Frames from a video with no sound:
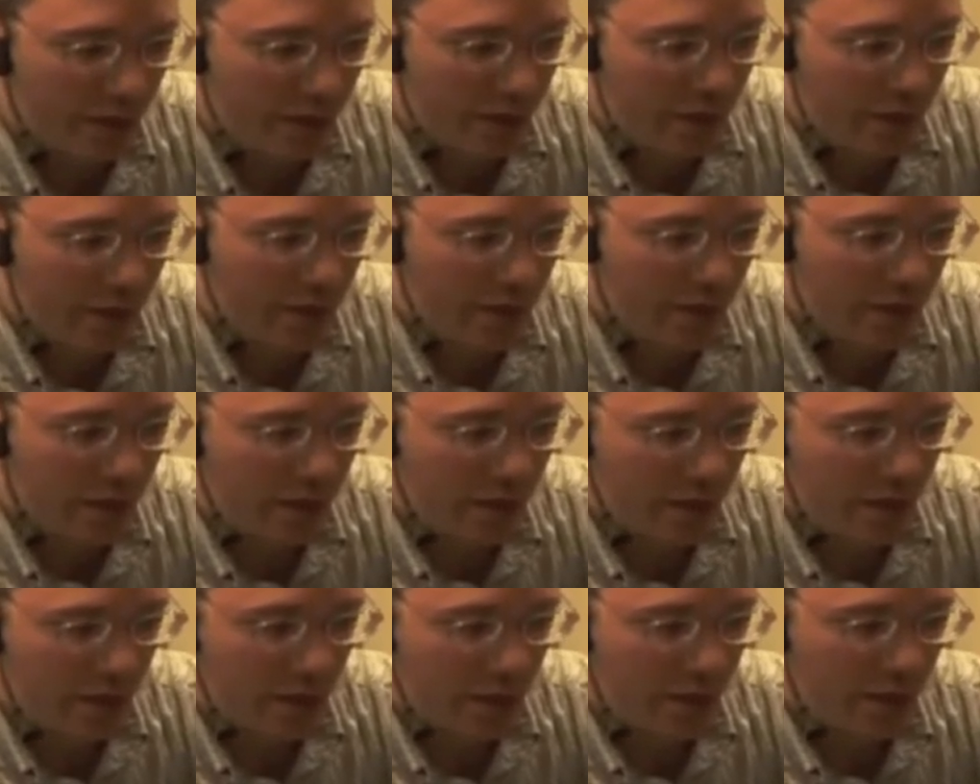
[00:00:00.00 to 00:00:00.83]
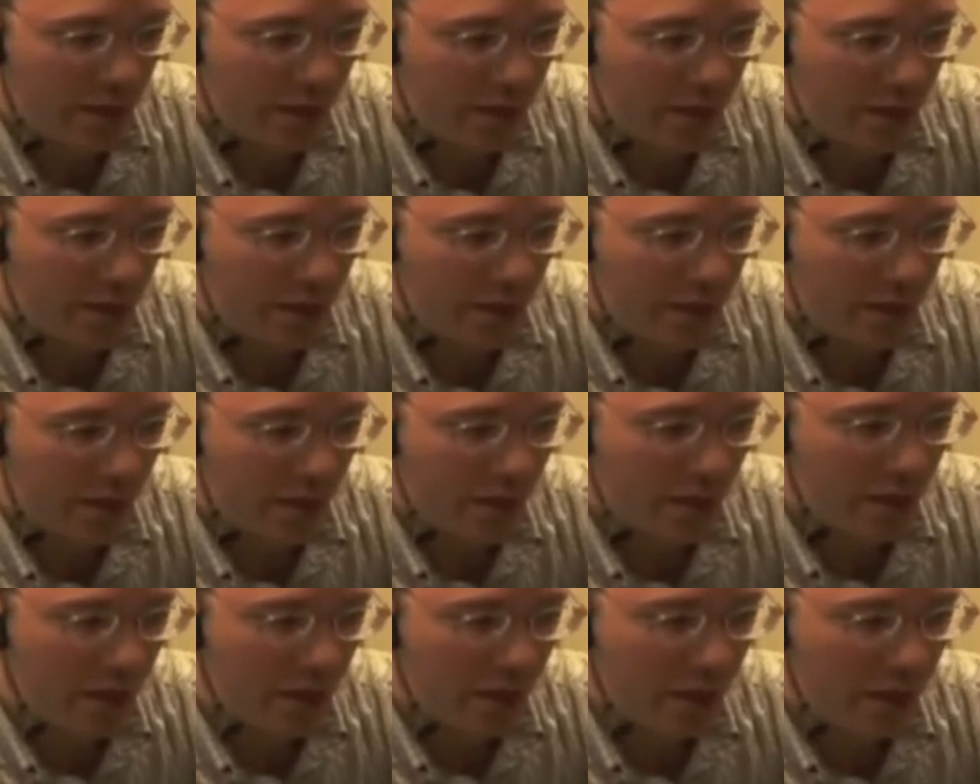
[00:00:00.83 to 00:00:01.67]

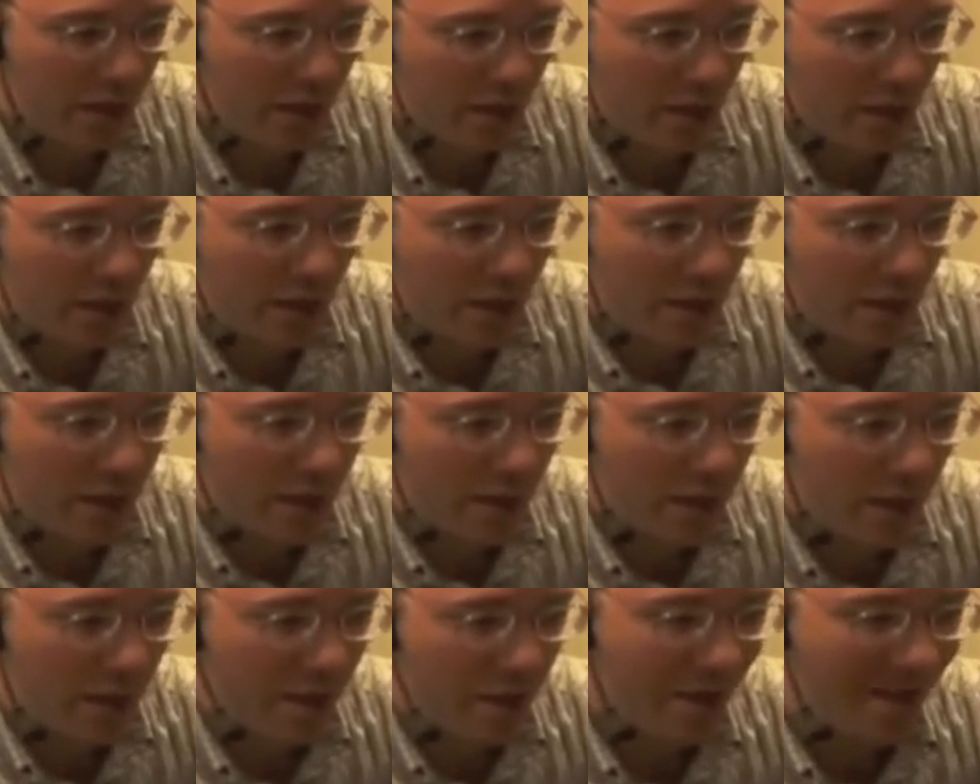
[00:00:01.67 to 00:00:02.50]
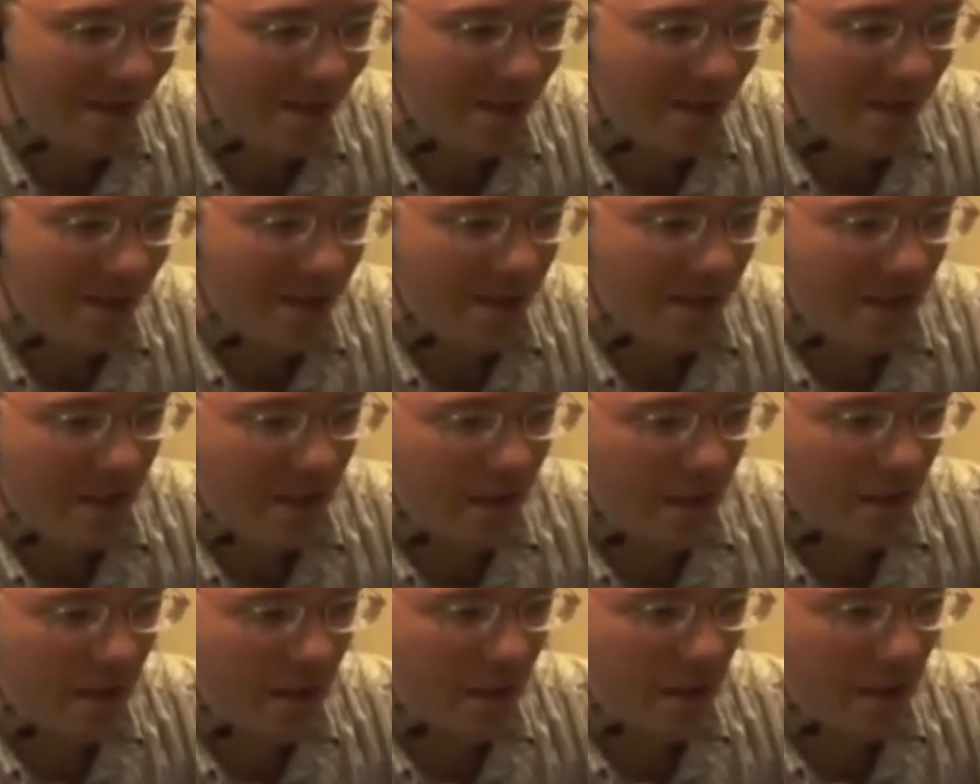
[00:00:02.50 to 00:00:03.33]

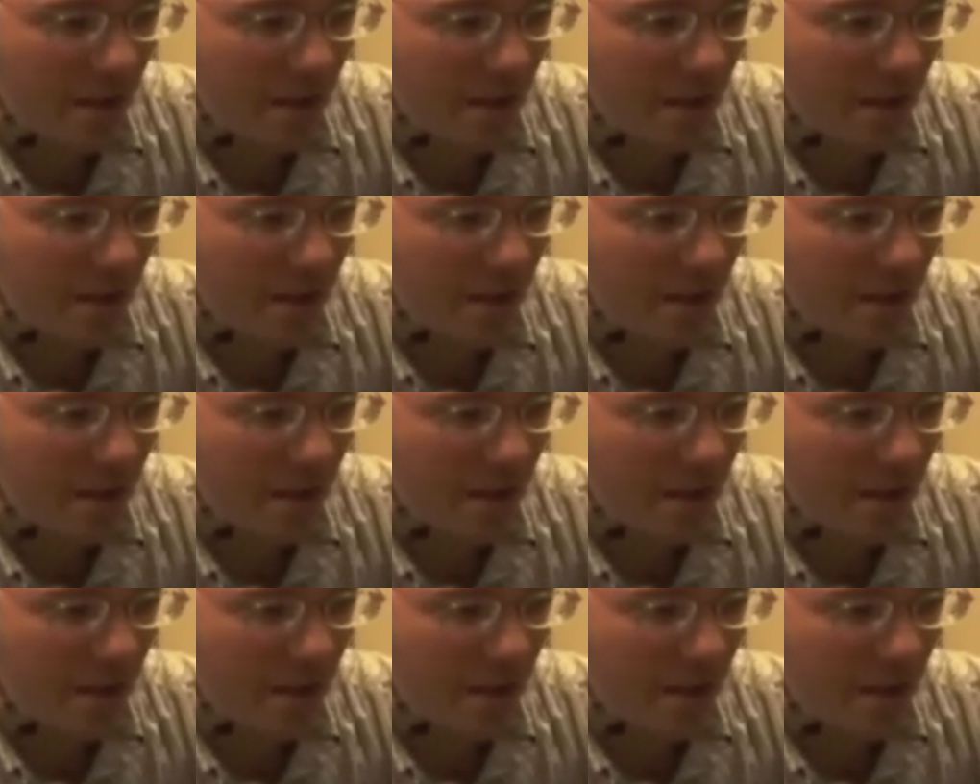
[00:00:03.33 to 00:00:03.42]
(silence)